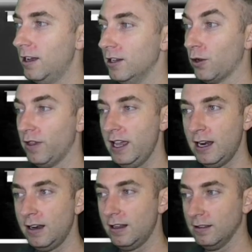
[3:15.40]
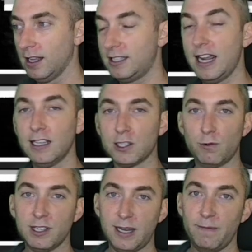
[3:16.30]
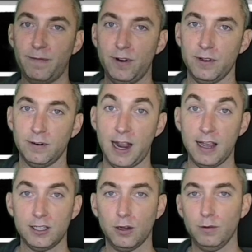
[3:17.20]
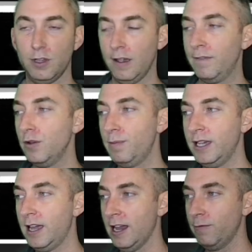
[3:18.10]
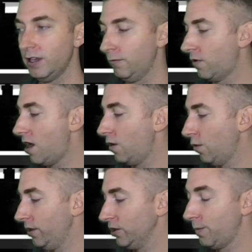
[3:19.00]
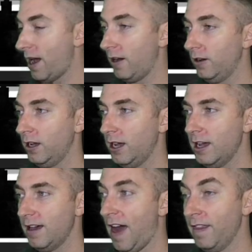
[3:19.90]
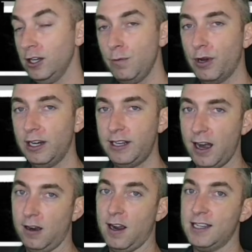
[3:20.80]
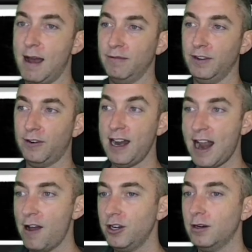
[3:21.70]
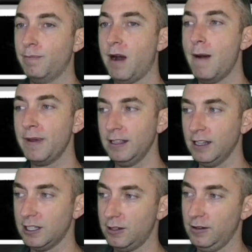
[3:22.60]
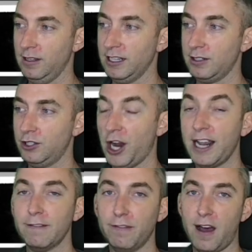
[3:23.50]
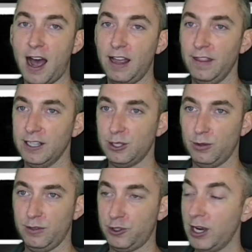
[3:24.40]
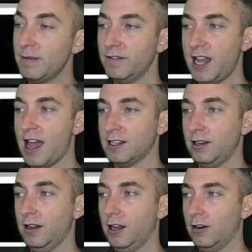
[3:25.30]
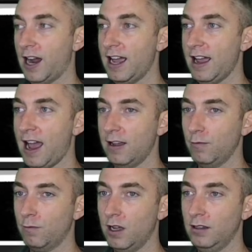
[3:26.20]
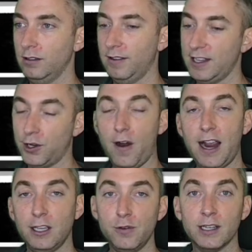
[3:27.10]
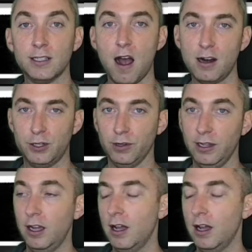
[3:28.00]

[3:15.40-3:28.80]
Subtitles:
So then let's take this one step further, right? So if you begin with a raw oil spout and then you put a derrick on top of it, right? Now you're pumping this chain of thought, this stream of text, right? Well, that's great. You can talk to it,